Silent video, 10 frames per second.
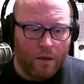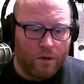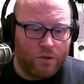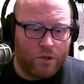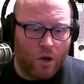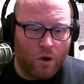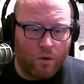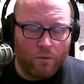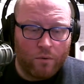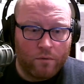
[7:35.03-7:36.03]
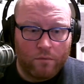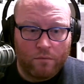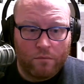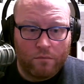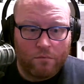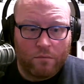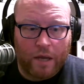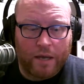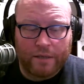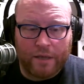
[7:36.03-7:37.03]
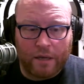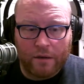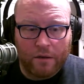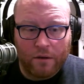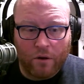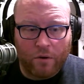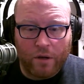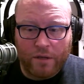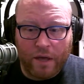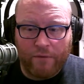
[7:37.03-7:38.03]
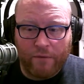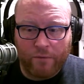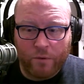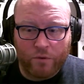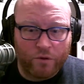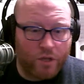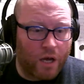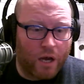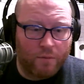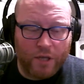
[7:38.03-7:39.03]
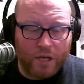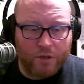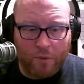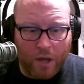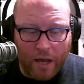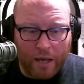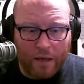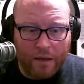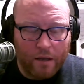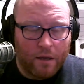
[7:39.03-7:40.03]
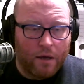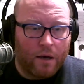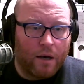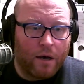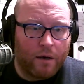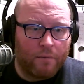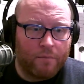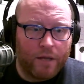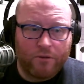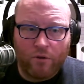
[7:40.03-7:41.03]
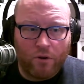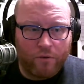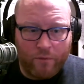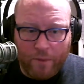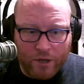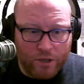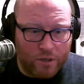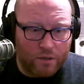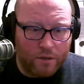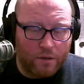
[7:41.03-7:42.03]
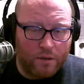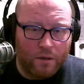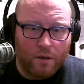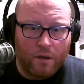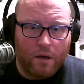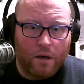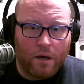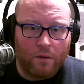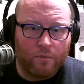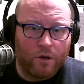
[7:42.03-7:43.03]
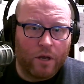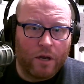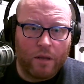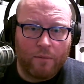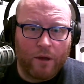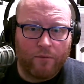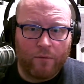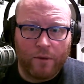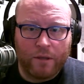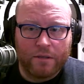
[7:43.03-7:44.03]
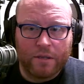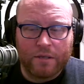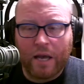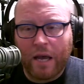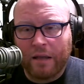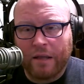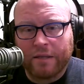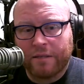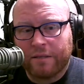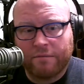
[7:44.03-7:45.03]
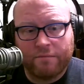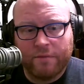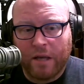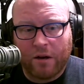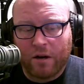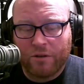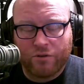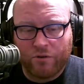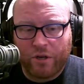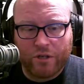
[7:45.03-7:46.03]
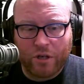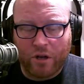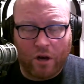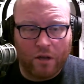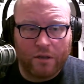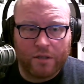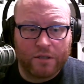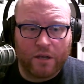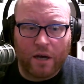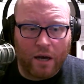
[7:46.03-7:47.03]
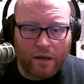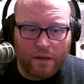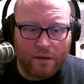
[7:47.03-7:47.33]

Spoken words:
So, like I said, go to devinfluencers.com/apply, enter your information. You'll get an email from me that says, hey, let's get on a strategic call and let's talk.